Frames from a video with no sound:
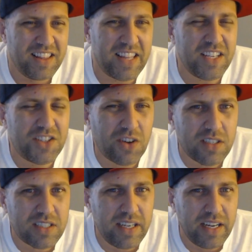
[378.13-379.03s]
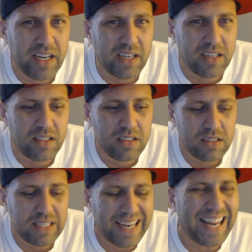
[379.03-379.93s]
they start seeing
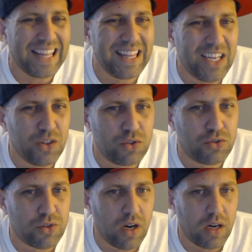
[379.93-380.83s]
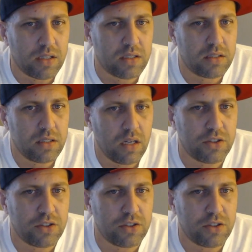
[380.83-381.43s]
illegal drugs